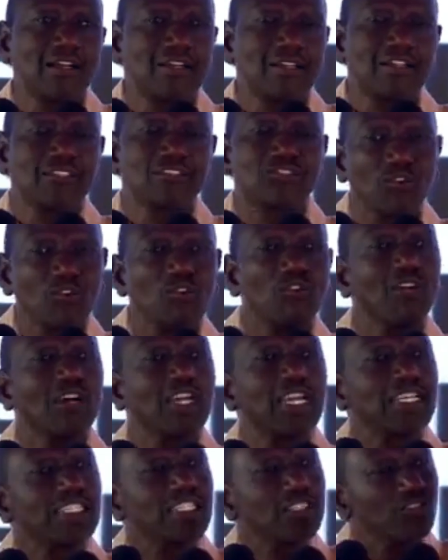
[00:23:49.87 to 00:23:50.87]
So
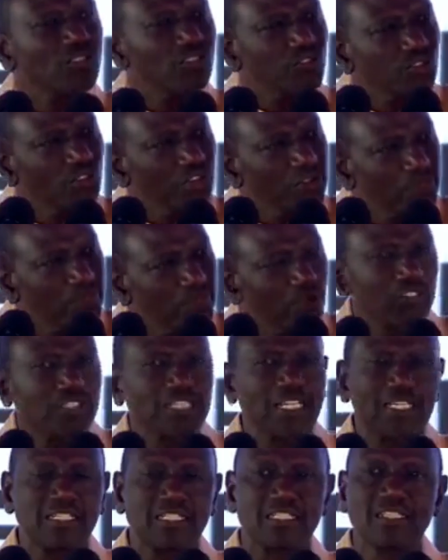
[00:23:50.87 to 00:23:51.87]
it is also
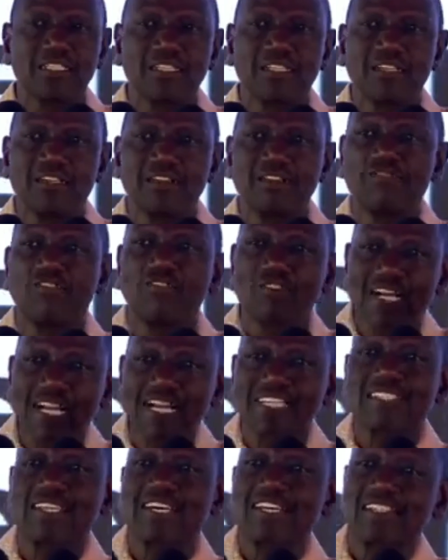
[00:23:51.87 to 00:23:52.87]
important for
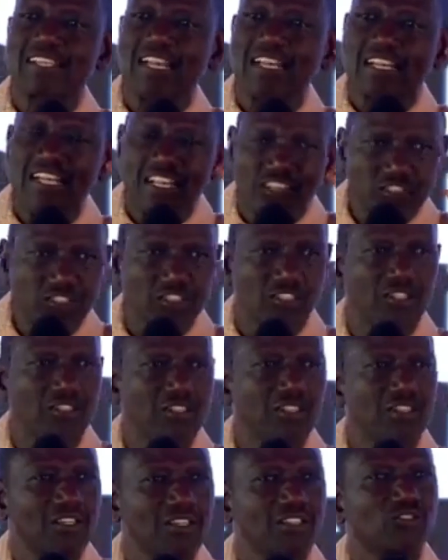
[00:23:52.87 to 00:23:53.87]
us as a nation
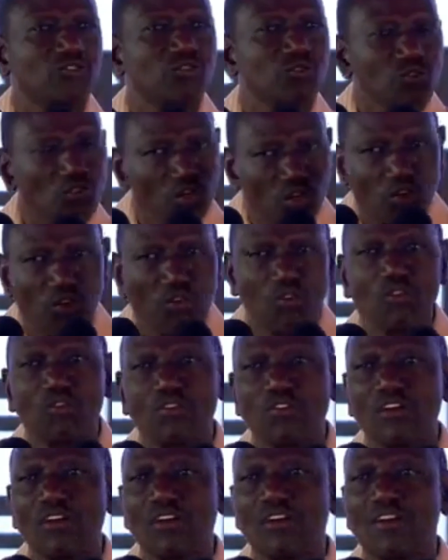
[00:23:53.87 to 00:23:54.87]
to know
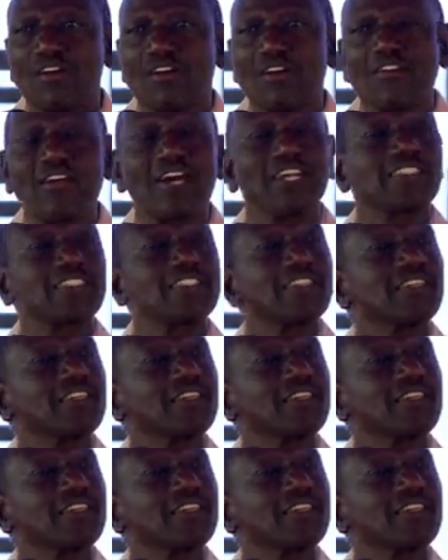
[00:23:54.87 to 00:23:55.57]
that